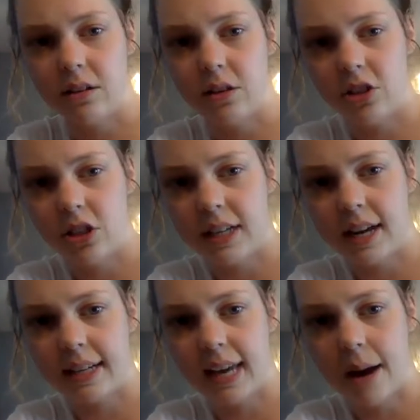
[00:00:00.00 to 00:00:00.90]
So she just has
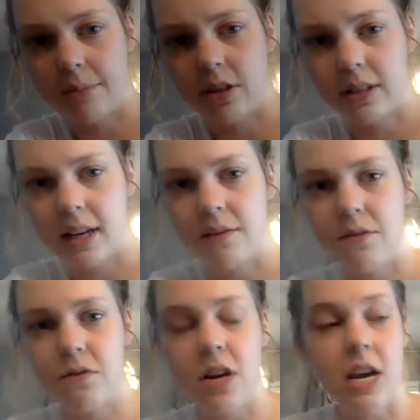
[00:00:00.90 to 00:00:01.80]
a caption saying
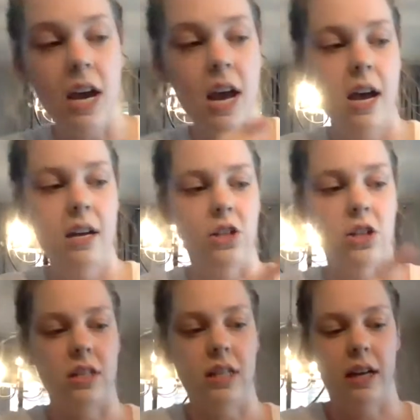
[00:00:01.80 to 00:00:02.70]
free. So you
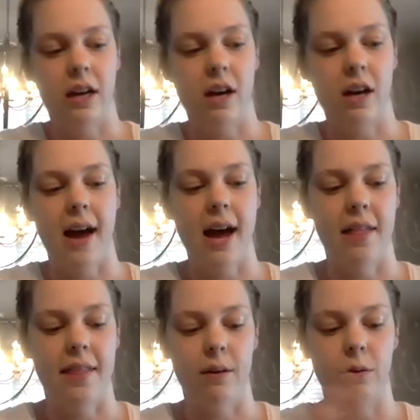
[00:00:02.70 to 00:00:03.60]
just click on that
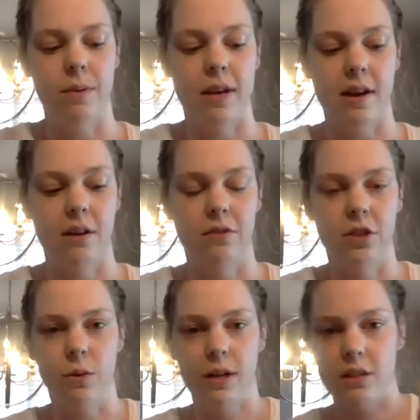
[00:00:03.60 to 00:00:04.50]
and that will be there for
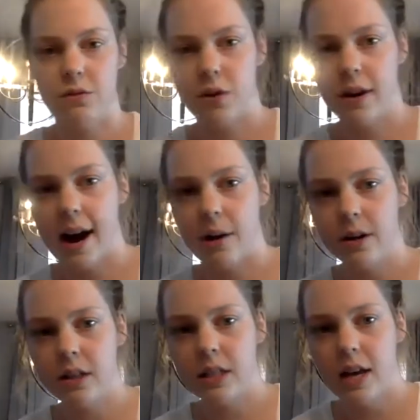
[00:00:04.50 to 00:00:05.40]
24
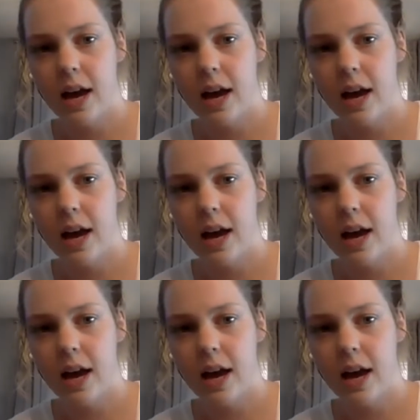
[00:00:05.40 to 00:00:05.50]
hours.